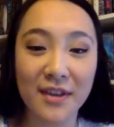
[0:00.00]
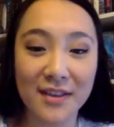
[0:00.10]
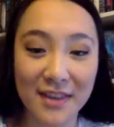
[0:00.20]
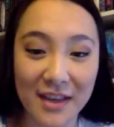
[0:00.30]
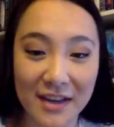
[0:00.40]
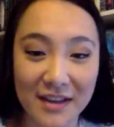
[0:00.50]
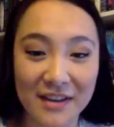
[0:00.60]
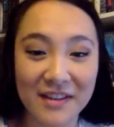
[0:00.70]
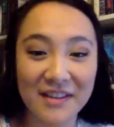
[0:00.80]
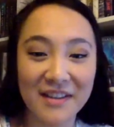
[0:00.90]

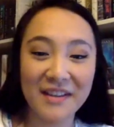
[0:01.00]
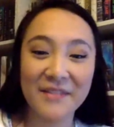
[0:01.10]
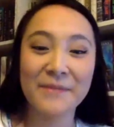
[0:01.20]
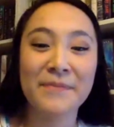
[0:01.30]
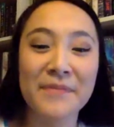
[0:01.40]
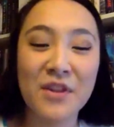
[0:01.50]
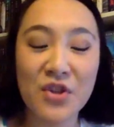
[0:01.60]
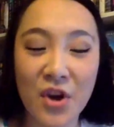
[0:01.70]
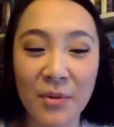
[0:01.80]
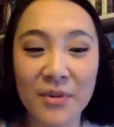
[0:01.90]
succeeded.
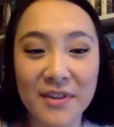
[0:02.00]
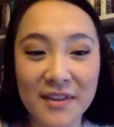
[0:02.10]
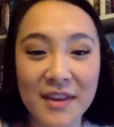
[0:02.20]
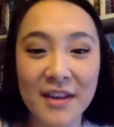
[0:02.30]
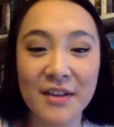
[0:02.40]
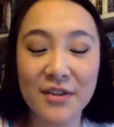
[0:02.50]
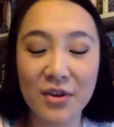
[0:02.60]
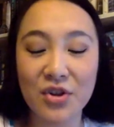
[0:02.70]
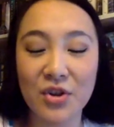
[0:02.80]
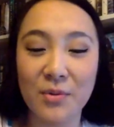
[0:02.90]
She almost succeeded. So
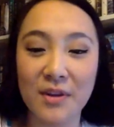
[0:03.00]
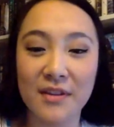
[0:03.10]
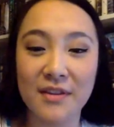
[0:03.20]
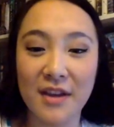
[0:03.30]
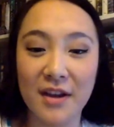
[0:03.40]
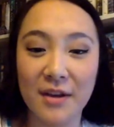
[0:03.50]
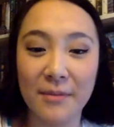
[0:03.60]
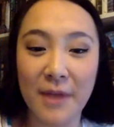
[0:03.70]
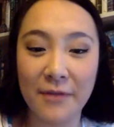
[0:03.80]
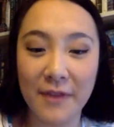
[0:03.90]
she was.
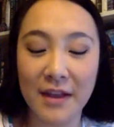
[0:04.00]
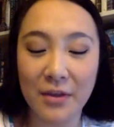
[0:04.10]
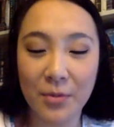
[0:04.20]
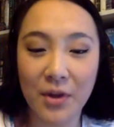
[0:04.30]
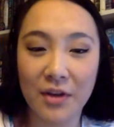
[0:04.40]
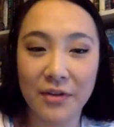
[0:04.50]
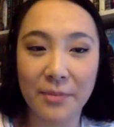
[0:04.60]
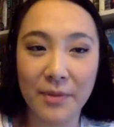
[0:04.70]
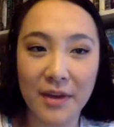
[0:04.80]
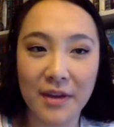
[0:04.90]
Um, I think that's what caused the
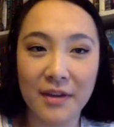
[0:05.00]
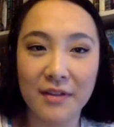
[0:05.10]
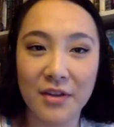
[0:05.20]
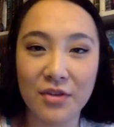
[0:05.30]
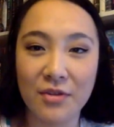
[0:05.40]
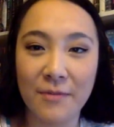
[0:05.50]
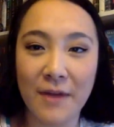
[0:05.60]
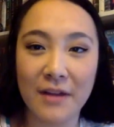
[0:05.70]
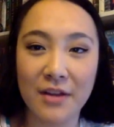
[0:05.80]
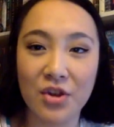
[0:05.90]
plague. That's the
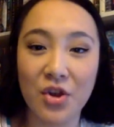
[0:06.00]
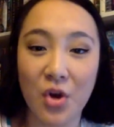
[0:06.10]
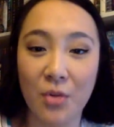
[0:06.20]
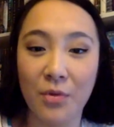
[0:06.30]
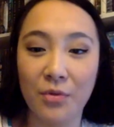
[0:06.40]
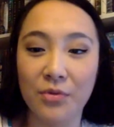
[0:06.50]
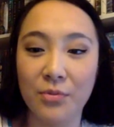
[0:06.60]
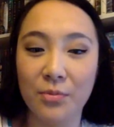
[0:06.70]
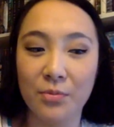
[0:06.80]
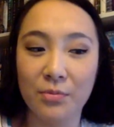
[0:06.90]
fact that she almost